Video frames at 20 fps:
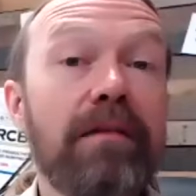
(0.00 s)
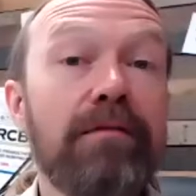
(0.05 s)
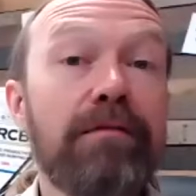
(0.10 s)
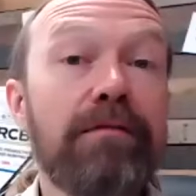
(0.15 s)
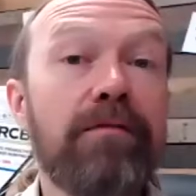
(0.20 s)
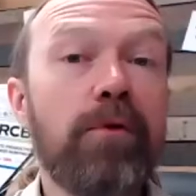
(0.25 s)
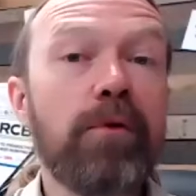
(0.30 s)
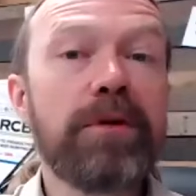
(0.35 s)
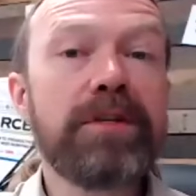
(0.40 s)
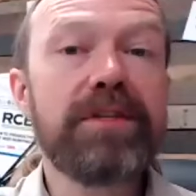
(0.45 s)
of
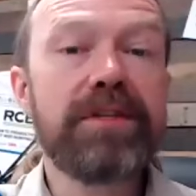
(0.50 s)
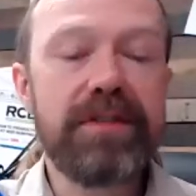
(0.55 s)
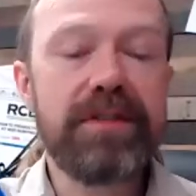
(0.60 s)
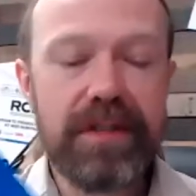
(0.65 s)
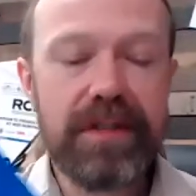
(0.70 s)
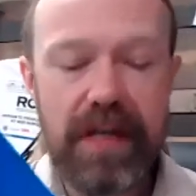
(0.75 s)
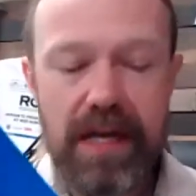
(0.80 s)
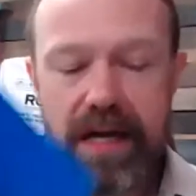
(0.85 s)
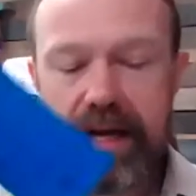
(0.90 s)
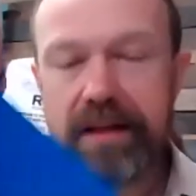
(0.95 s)

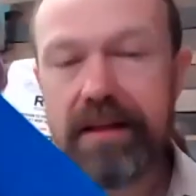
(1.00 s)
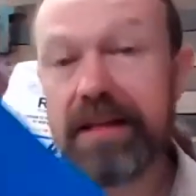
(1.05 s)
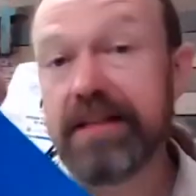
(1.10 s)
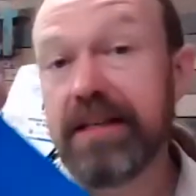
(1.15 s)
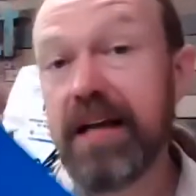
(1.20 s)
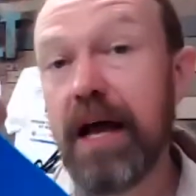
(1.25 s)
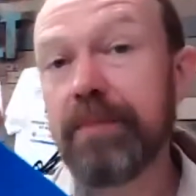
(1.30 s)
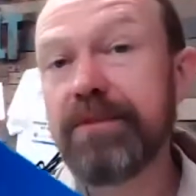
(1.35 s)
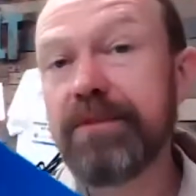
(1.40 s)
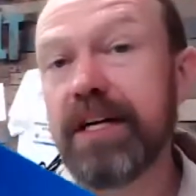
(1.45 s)
forces this
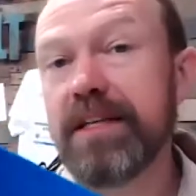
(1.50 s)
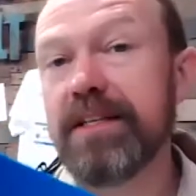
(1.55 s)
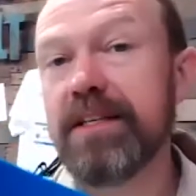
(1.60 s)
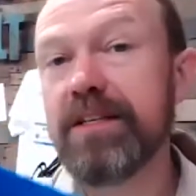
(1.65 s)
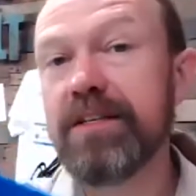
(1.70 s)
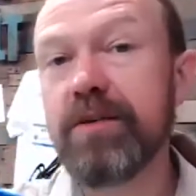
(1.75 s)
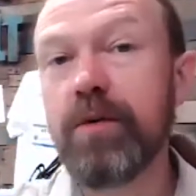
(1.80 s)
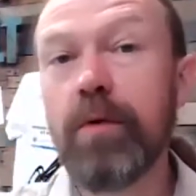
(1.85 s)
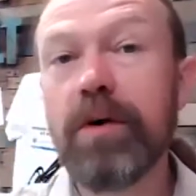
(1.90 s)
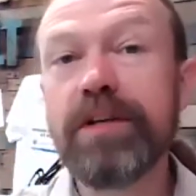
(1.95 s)
object
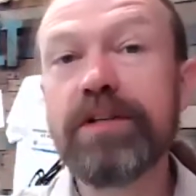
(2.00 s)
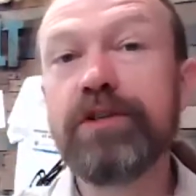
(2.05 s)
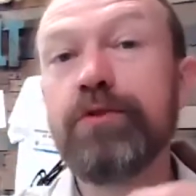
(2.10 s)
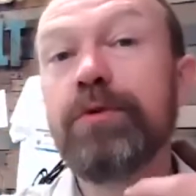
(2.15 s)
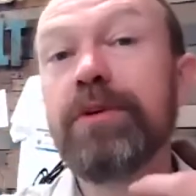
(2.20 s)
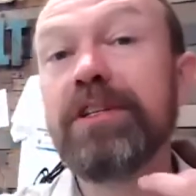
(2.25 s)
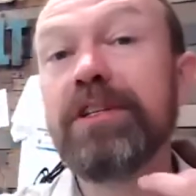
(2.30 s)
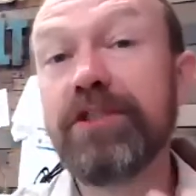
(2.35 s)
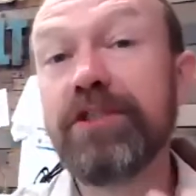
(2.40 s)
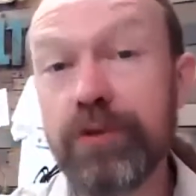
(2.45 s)
is going
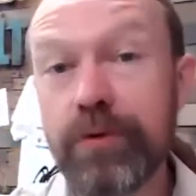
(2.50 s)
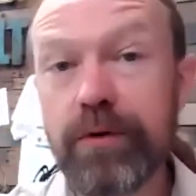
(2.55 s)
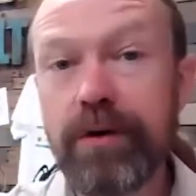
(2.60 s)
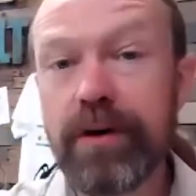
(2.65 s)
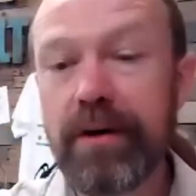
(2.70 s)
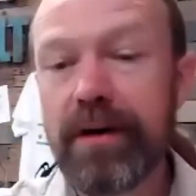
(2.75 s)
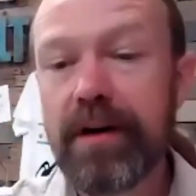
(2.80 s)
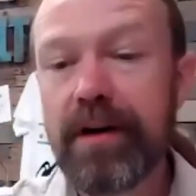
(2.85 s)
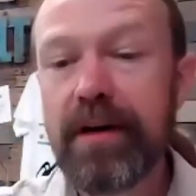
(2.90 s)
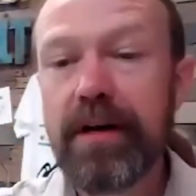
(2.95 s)
to
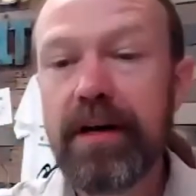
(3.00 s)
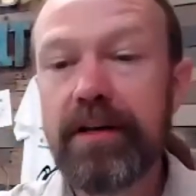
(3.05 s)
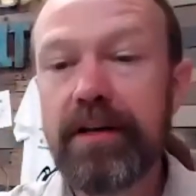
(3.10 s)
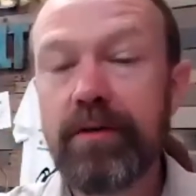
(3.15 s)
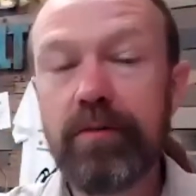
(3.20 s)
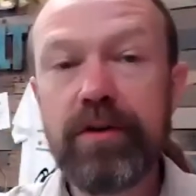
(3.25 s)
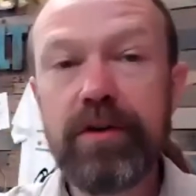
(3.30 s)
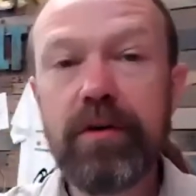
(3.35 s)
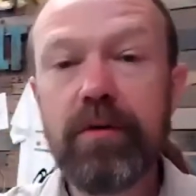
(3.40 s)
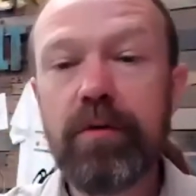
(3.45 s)
endure in the
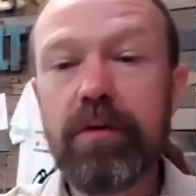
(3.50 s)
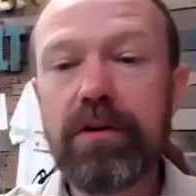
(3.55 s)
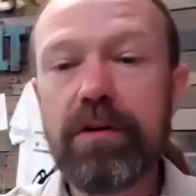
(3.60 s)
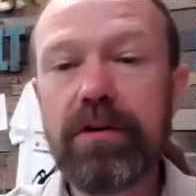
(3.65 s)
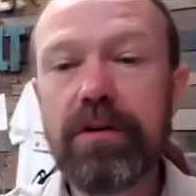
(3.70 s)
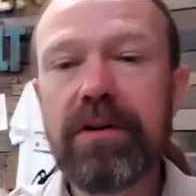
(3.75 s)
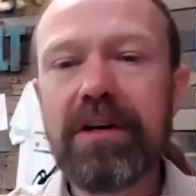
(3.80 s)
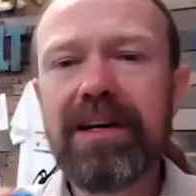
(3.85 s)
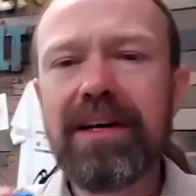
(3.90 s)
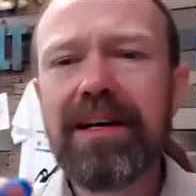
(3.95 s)
real
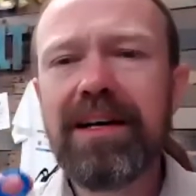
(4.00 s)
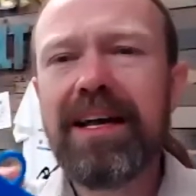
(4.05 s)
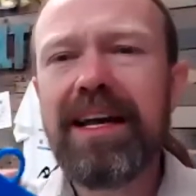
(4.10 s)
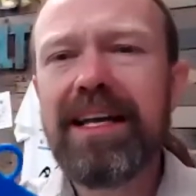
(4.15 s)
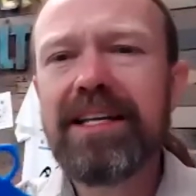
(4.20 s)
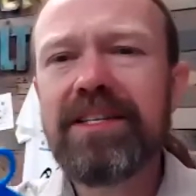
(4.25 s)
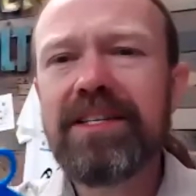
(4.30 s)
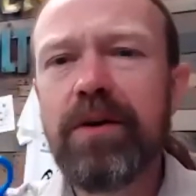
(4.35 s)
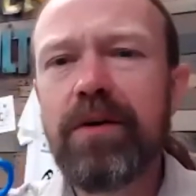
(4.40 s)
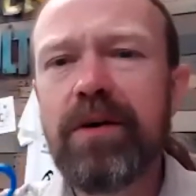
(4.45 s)
world.
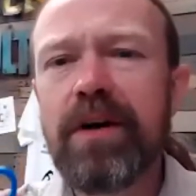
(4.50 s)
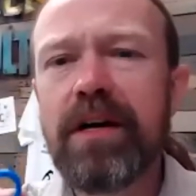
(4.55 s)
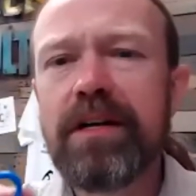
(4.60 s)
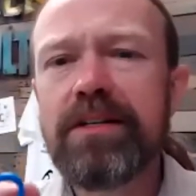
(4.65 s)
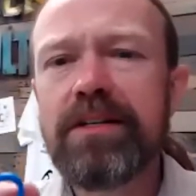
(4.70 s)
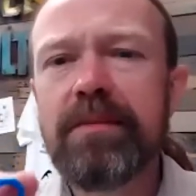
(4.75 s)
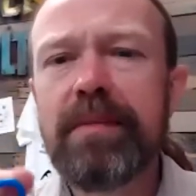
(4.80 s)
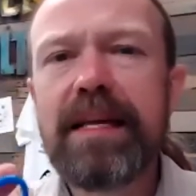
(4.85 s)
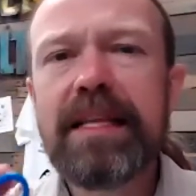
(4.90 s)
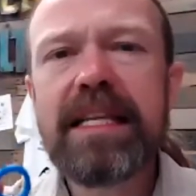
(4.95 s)
So
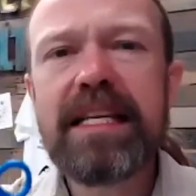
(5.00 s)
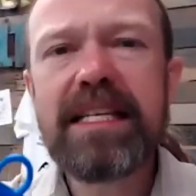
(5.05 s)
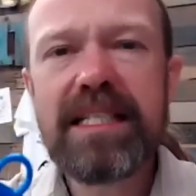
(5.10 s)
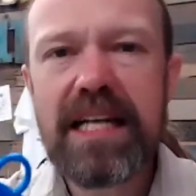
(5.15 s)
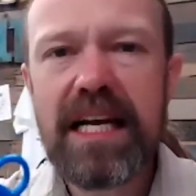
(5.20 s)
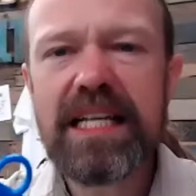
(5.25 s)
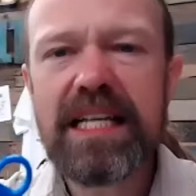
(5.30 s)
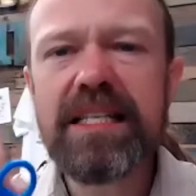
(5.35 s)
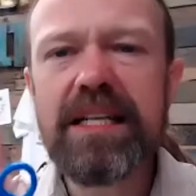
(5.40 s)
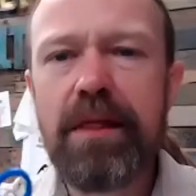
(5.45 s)
Hunter made this
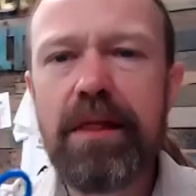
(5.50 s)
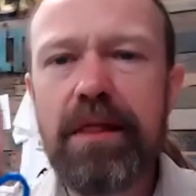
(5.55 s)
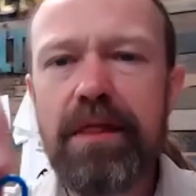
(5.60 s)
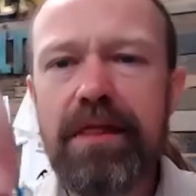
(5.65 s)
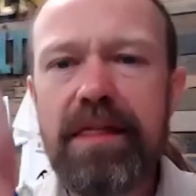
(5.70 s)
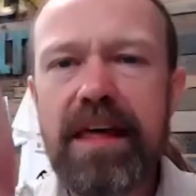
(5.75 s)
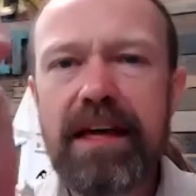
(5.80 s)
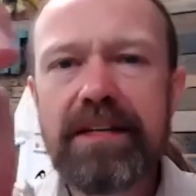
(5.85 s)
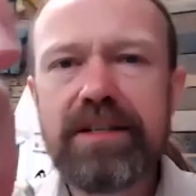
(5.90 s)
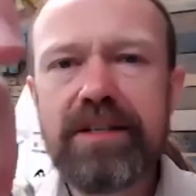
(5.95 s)
nice and
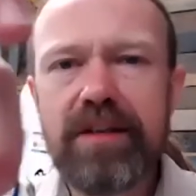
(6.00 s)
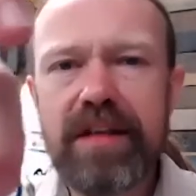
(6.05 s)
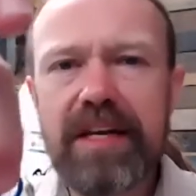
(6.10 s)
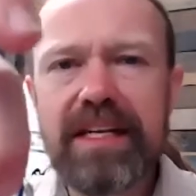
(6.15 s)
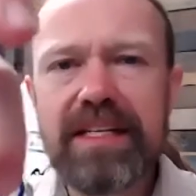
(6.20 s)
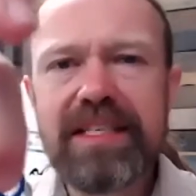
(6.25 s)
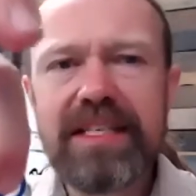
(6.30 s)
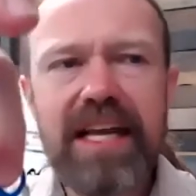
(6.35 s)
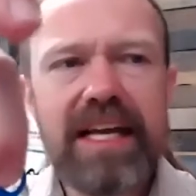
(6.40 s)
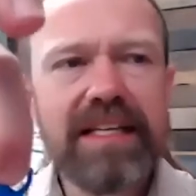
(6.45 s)
thick so that
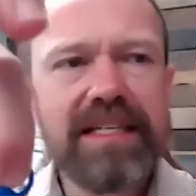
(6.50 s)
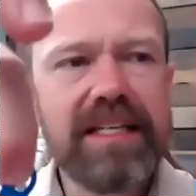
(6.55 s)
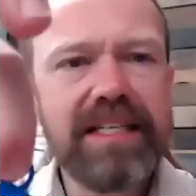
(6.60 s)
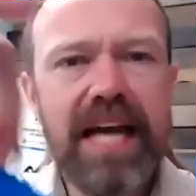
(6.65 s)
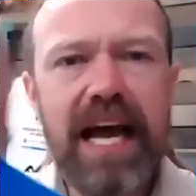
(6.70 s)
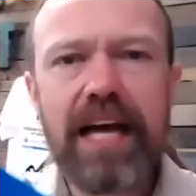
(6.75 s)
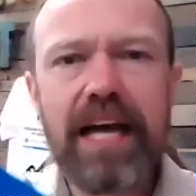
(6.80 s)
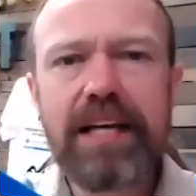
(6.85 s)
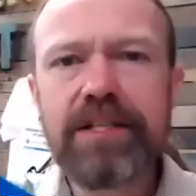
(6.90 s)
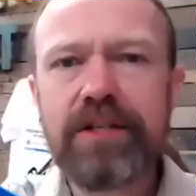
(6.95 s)
it stays
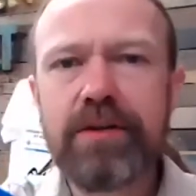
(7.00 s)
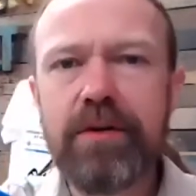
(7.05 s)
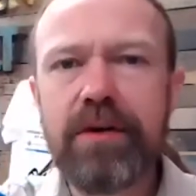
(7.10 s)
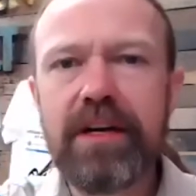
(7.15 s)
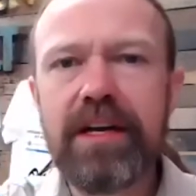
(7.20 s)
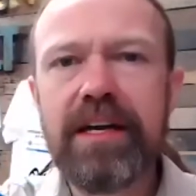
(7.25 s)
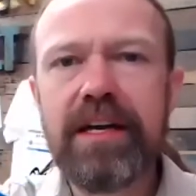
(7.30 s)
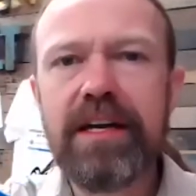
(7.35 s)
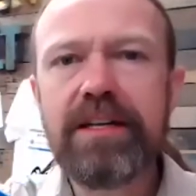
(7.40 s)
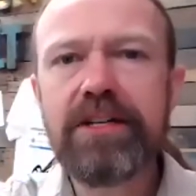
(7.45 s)
attached to a
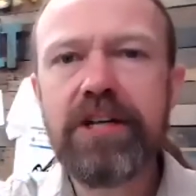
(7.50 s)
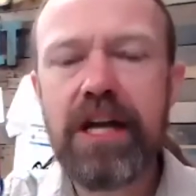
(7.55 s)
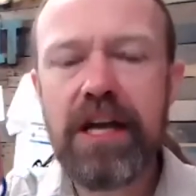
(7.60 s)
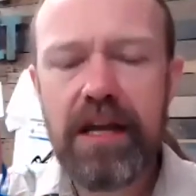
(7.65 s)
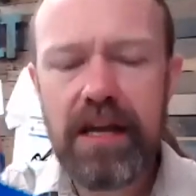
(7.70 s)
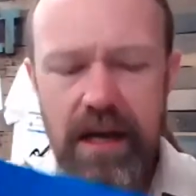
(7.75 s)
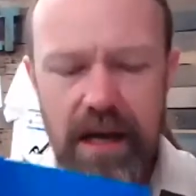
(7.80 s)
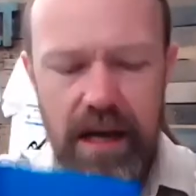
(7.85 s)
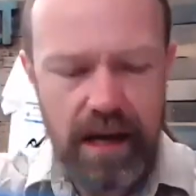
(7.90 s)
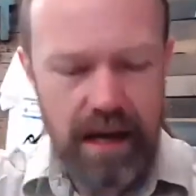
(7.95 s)

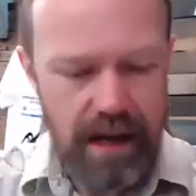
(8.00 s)
keychain.